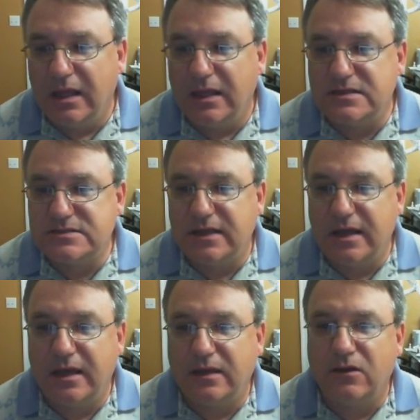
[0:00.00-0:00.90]
is
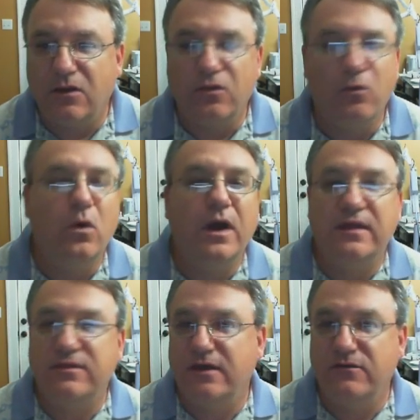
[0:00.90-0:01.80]
that the way
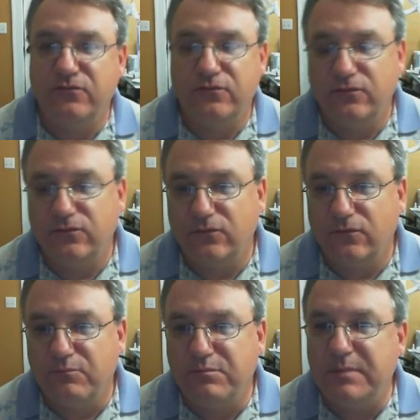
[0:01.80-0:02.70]
they've
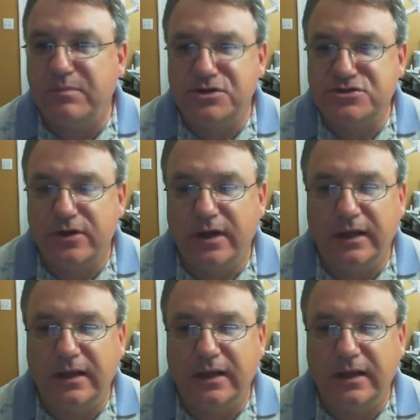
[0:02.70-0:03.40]
been portrayed.